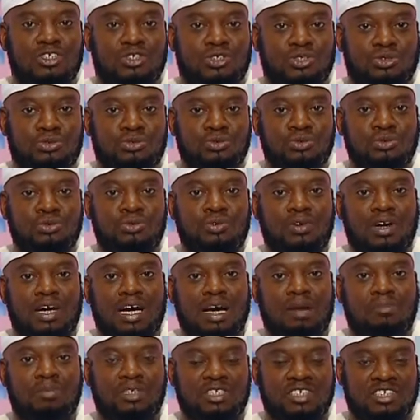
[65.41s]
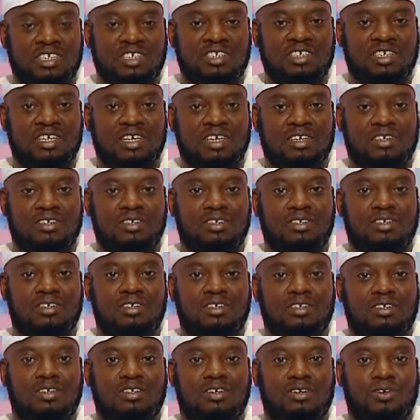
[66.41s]
to Abyssinia
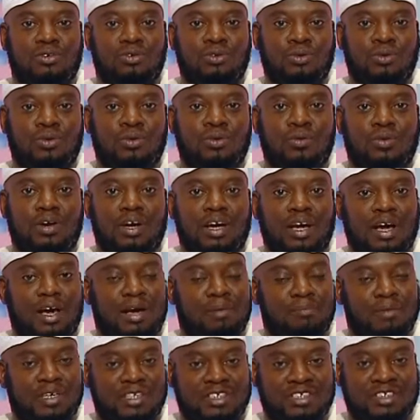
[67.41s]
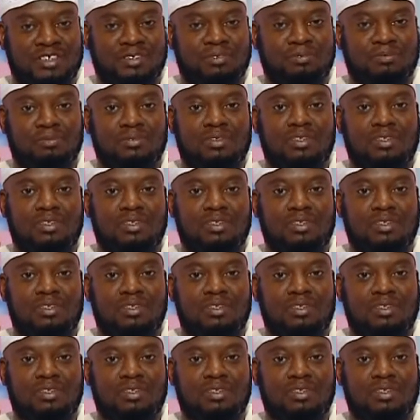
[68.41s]
or Habash